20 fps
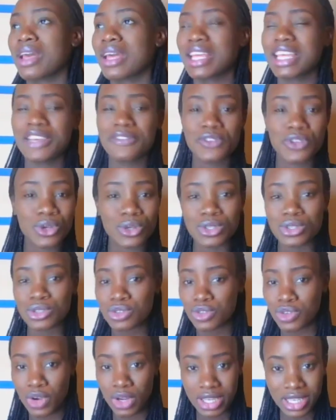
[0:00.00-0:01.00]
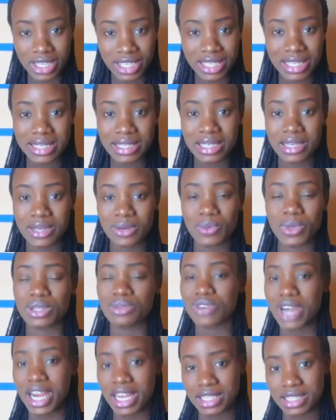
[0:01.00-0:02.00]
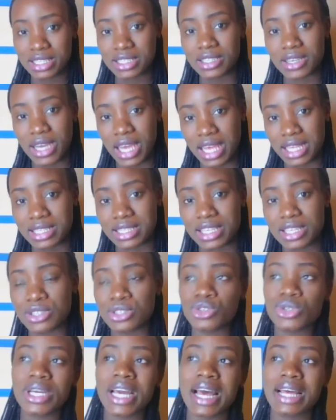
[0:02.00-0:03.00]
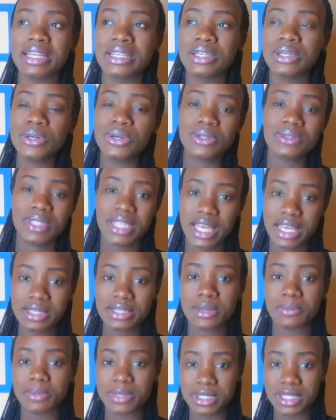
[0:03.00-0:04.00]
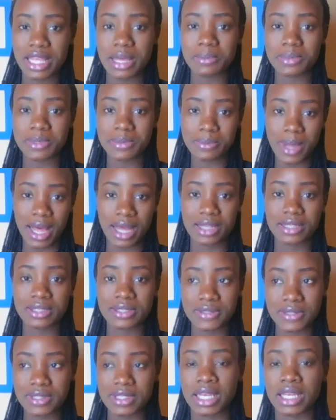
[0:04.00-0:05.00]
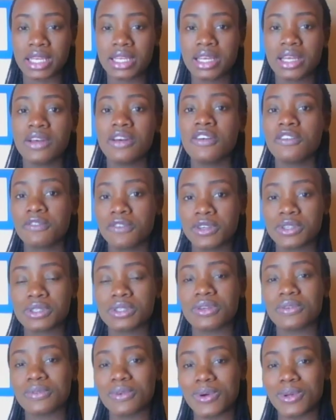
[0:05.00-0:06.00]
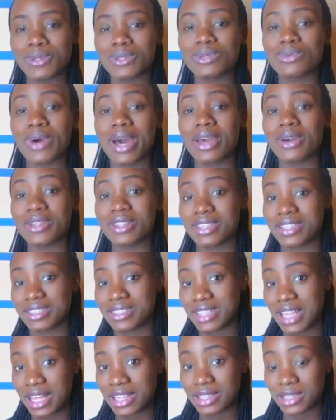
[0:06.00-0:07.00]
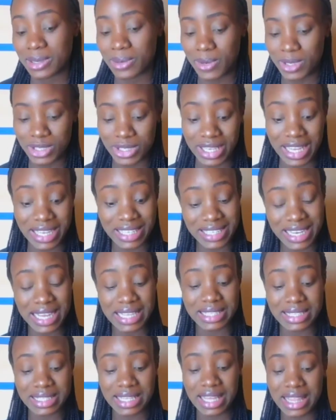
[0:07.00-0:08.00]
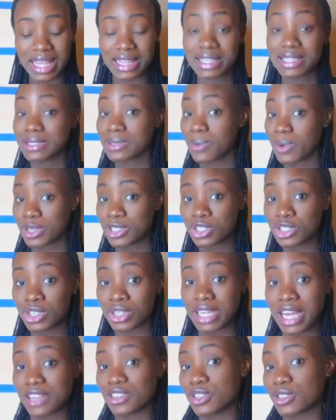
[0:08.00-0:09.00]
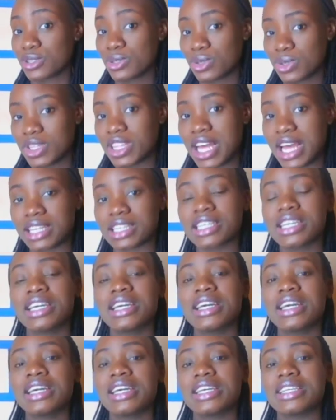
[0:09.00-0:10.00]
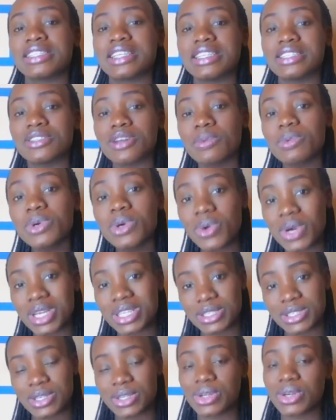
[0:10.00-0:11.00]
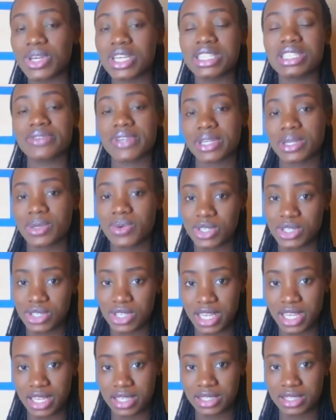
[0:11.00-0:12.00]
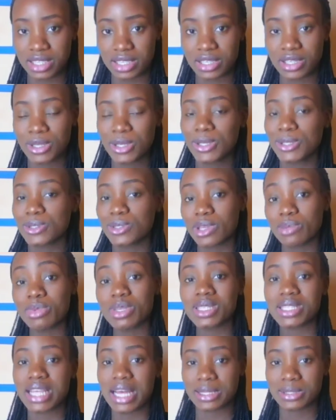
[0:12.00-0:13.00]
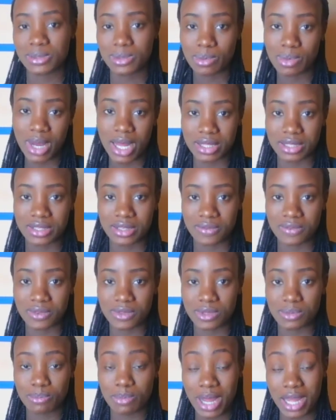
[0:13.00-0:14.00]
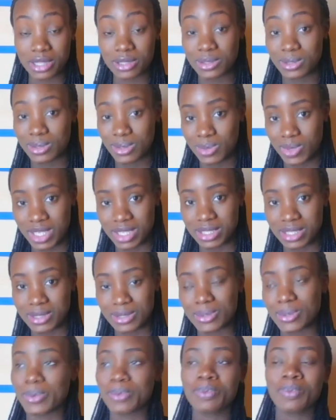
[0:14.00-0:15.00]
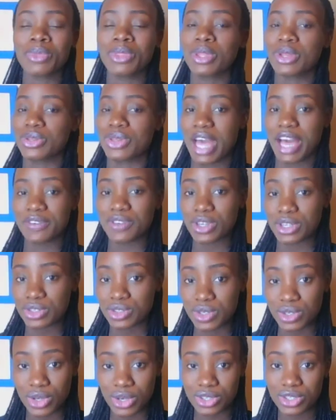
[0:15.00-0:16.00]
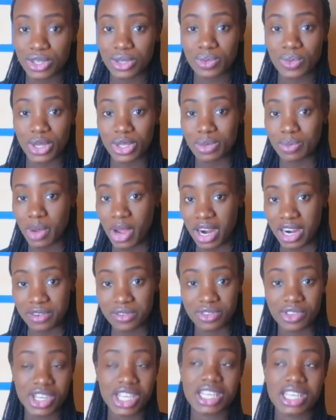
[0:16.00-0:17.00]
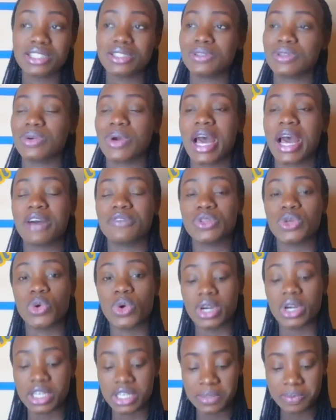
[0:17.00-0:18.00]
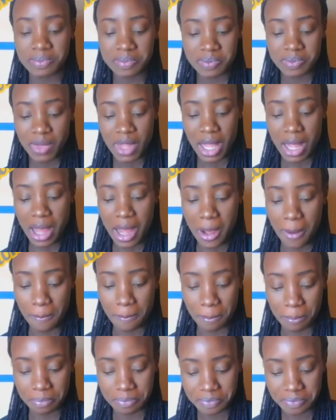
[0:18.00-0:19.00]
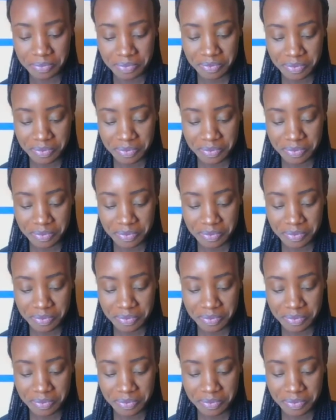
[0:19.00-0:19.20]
if you're struggling with writing your essays, you can take some steps back to say, first of all, do I understand the question? And did I say that this question I just looked at is a double question or a direct question essay? So it means there are two parts of parts to it. So you have your introduction where you paraphrase, you have your um,